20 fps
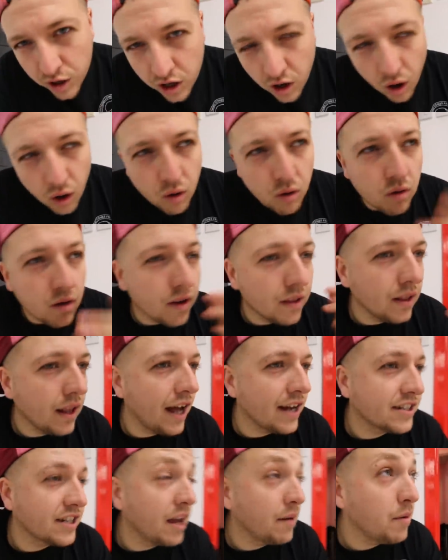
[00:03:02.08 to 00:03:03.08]
we go,
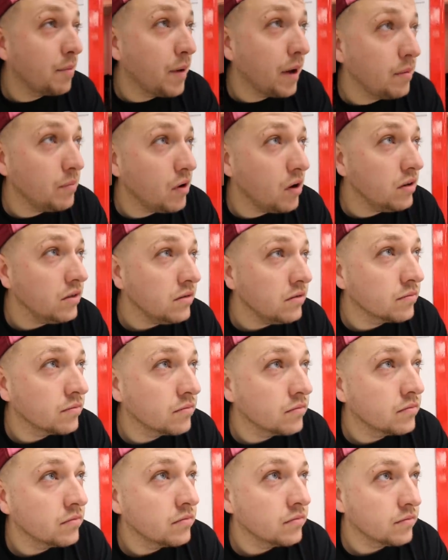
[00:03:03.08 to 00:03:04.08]
last game of ping pong?
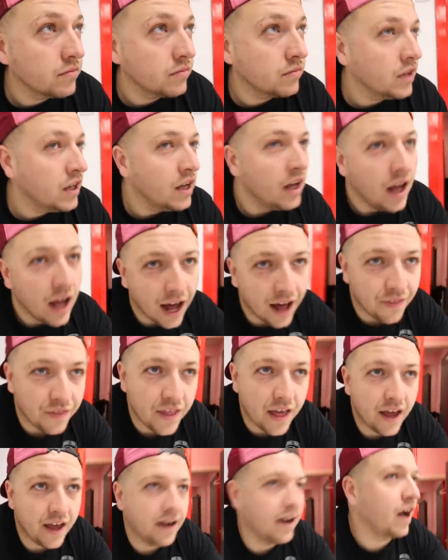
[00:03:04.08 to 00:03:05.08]
Definitely, yeah.
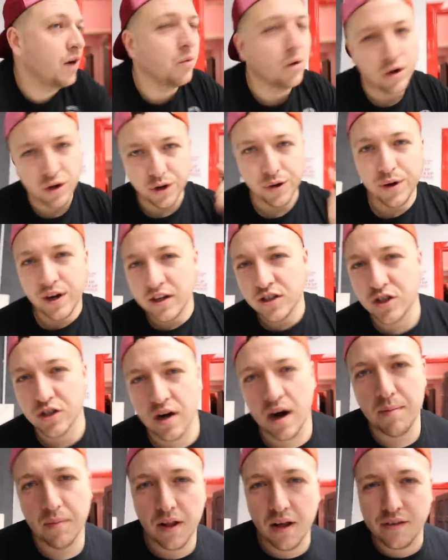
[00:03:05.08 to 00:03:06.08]
And then I want to do an
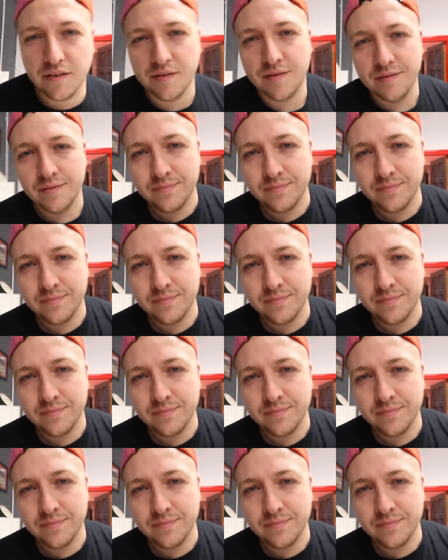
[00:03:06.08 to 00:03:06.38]
Instagram live.